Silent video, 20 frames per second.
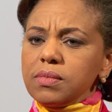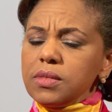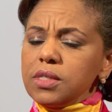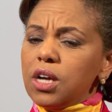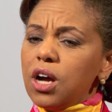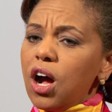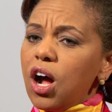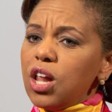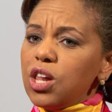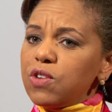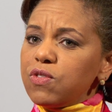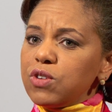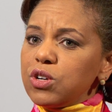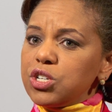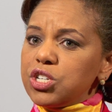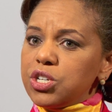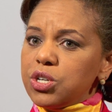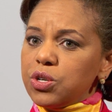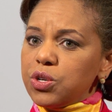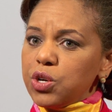All of our
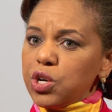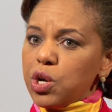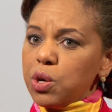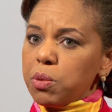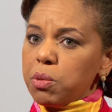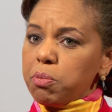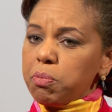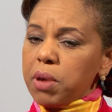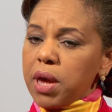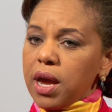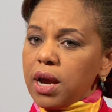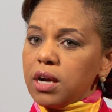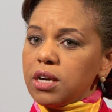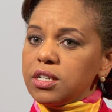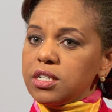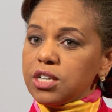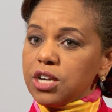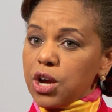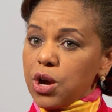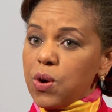children are
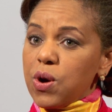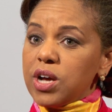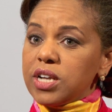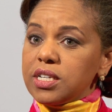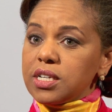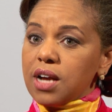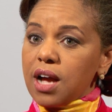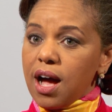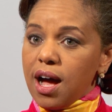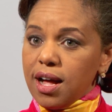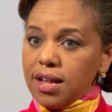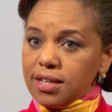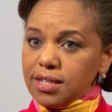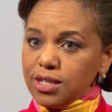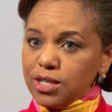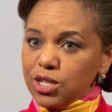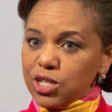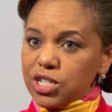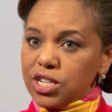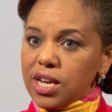prepared to go on to
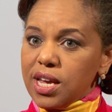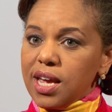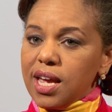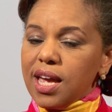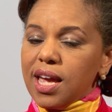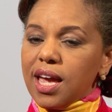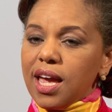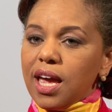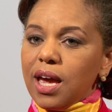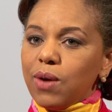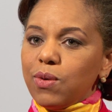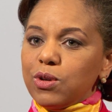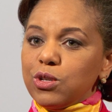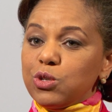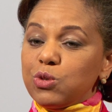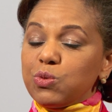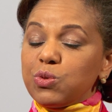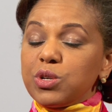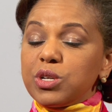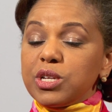college. And
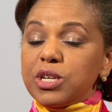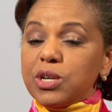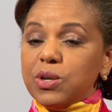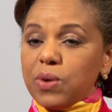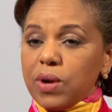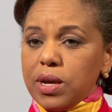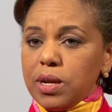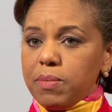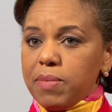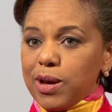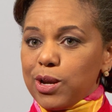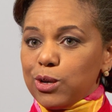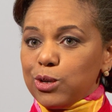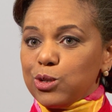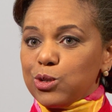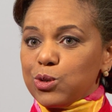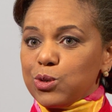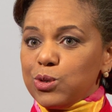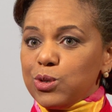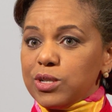what's really great about our
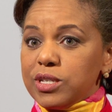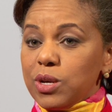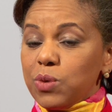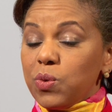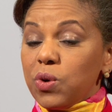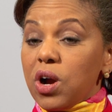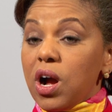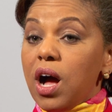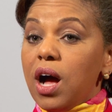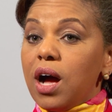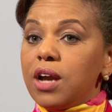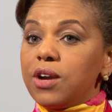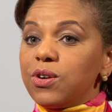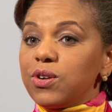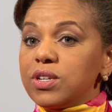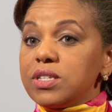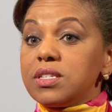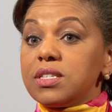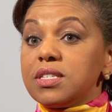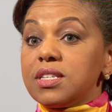school is that we're
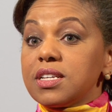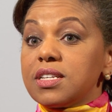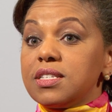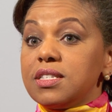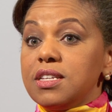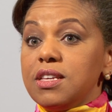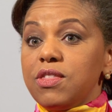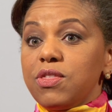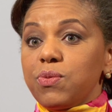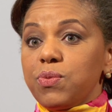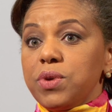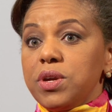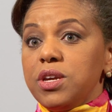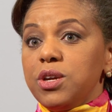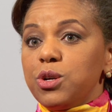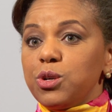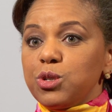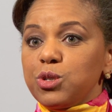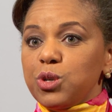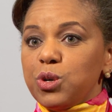163
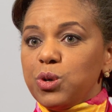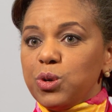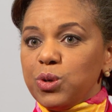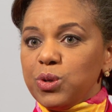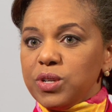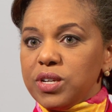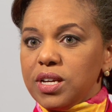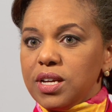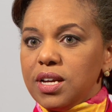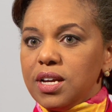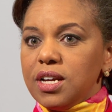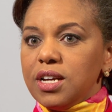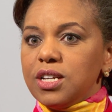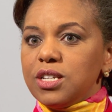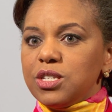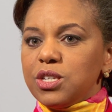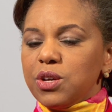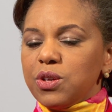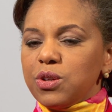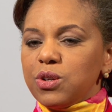years old.
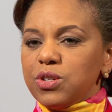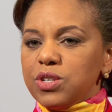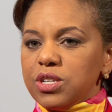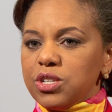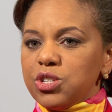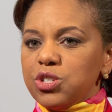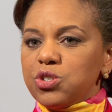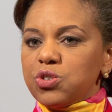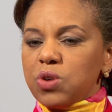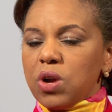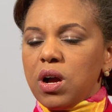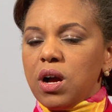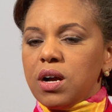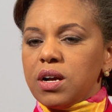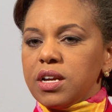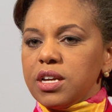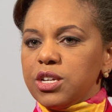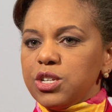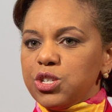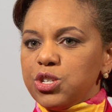So there's a
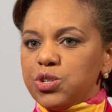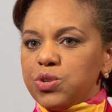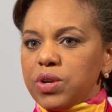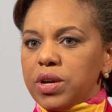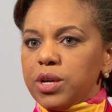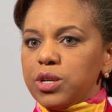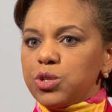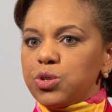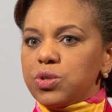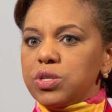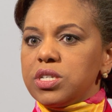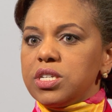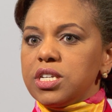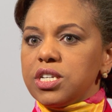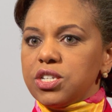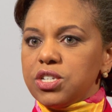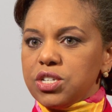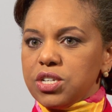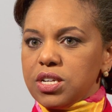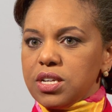strong history and
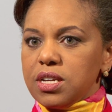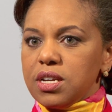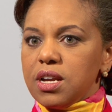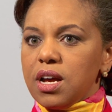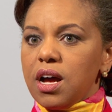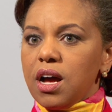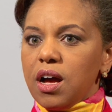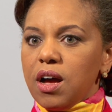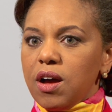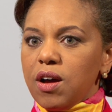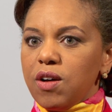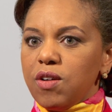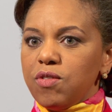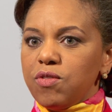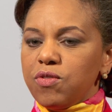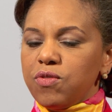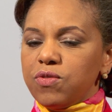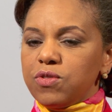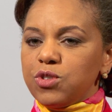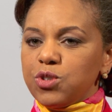tradition
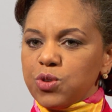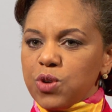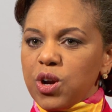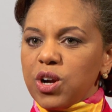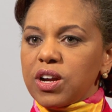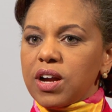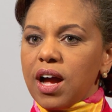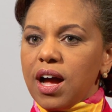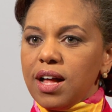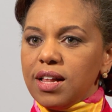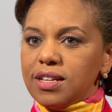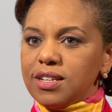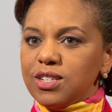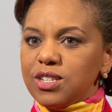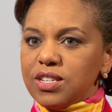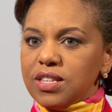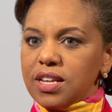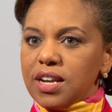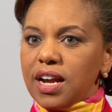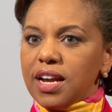of Girard
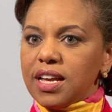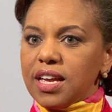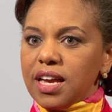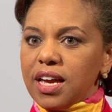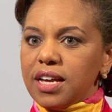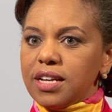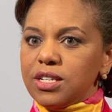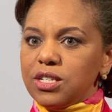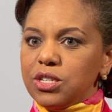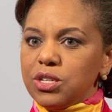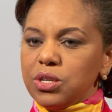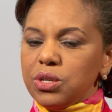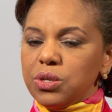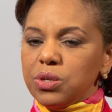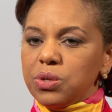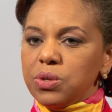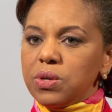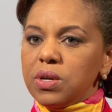College that I get to